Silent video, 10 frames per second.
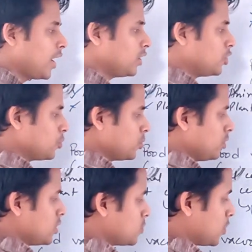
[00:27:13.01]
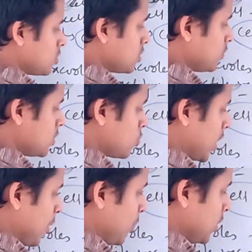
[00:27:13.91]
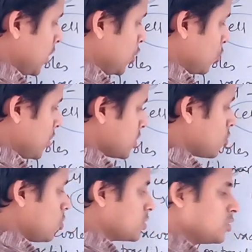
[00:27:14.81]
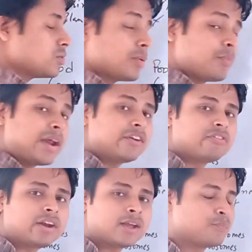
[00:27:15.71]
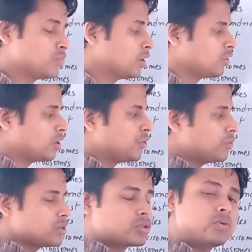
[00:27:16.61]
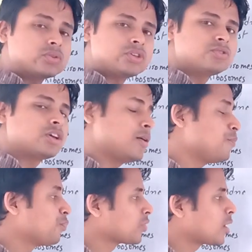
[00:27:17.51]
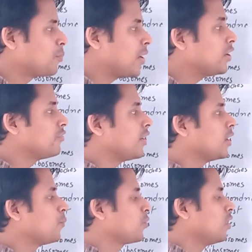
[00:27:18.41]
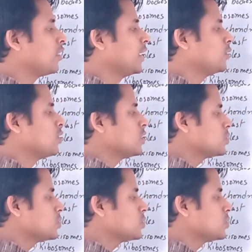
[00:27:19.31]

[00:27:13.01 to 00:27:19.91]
And due to this, because of this, what happened? The nucleus goes into the periphery. The nucleus goes into the periphery, right?